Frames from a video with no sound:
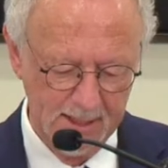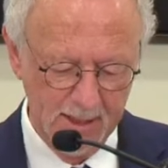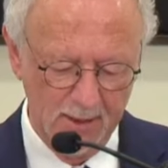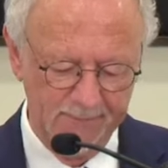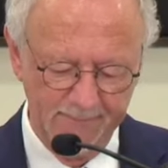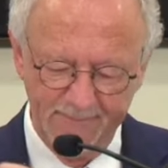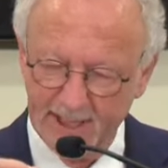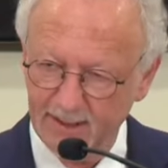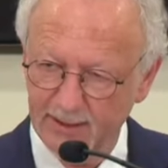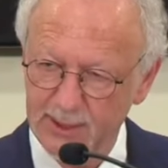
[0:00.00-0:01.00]
of the
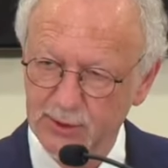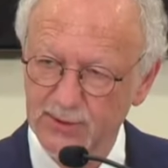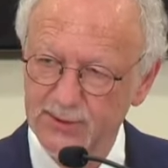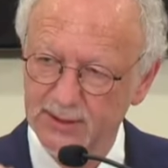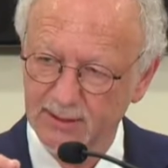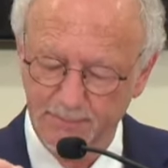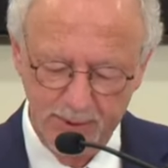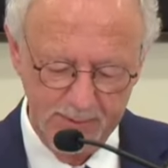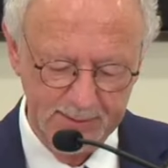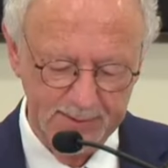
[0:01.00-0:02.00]
violations and
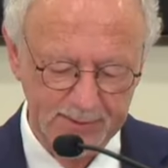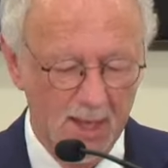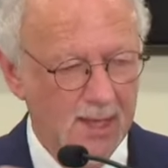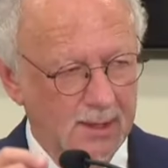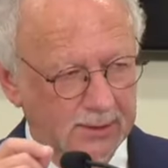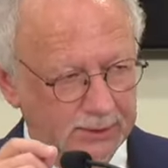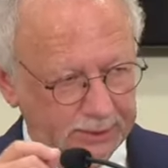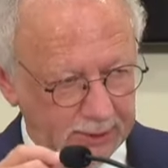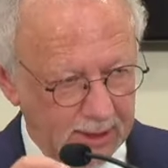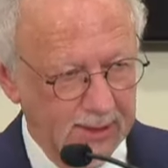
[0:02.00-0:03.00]
abuses
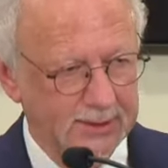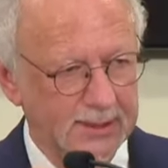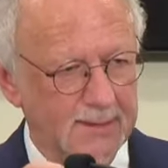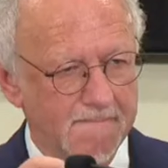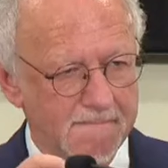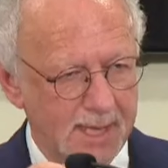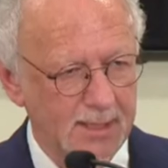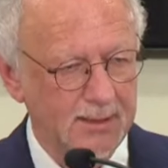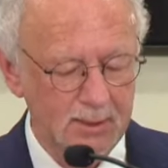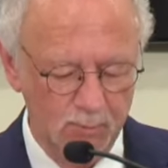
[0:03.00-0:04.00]
targeting
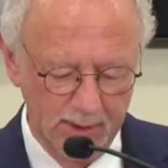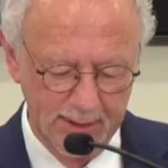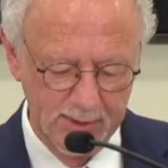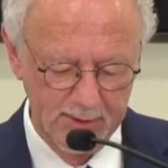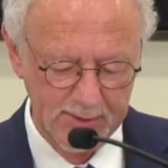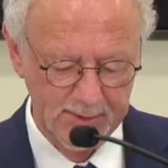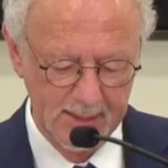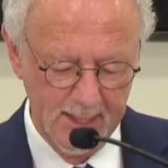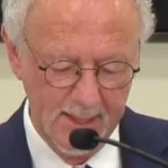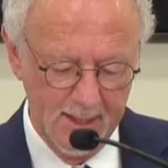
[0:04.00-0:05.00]
mainly religious
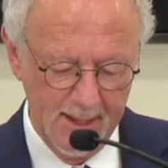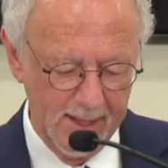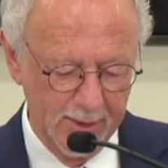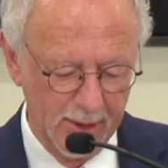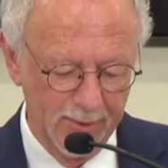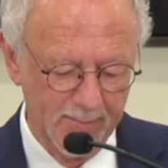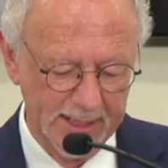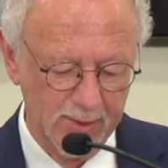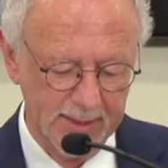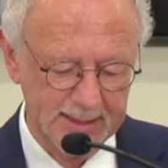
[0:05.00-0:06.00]
and other
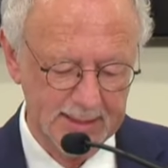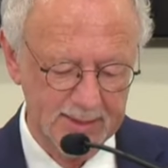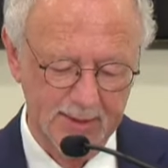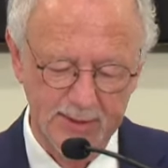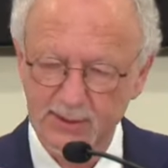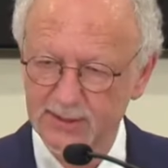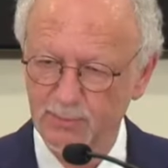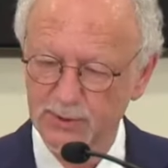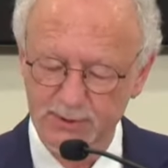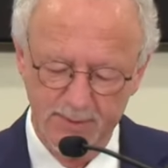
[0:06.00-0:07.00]
minorities such as
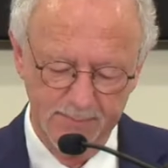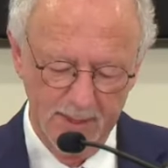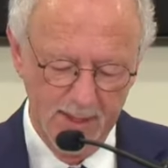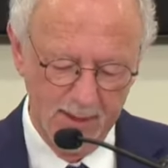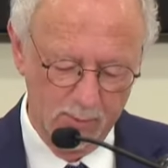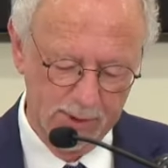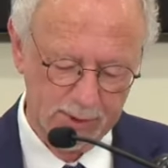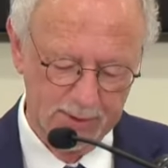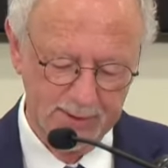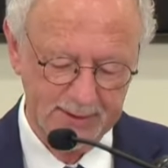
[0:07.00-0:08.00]
Muslim,
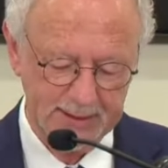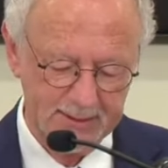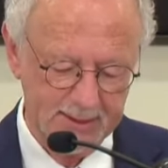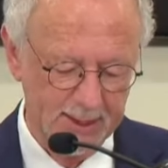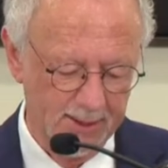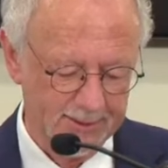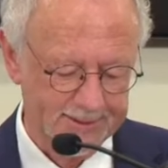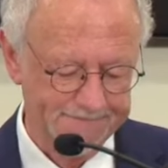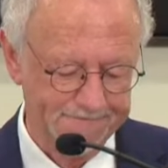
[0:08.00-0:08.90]
Christian, Sikhs, and others.